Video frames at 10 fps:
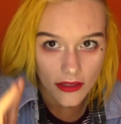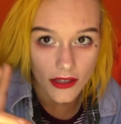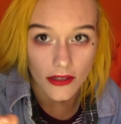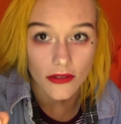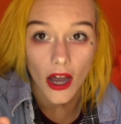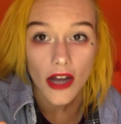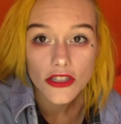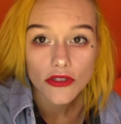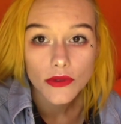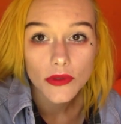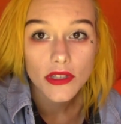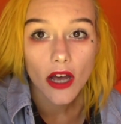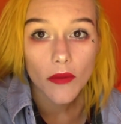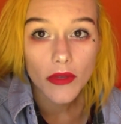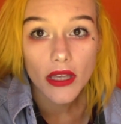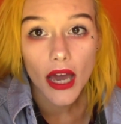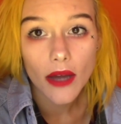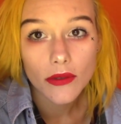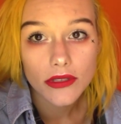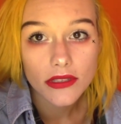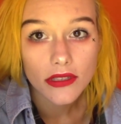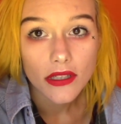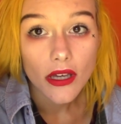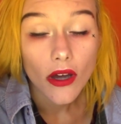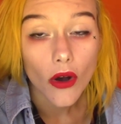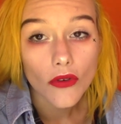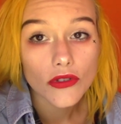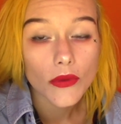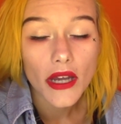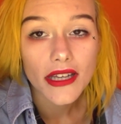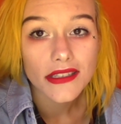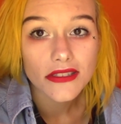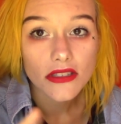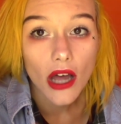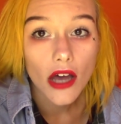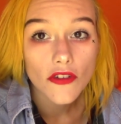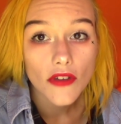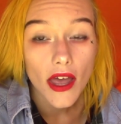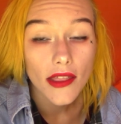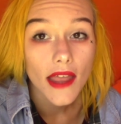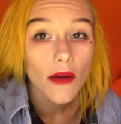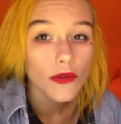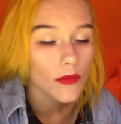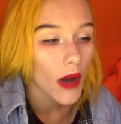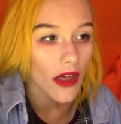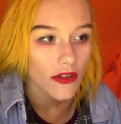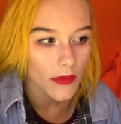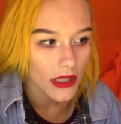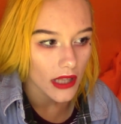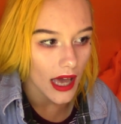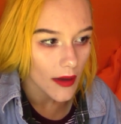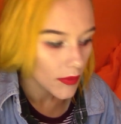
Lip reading: The doctors would tell me I was overweight and stuff, and that would bother me a lot,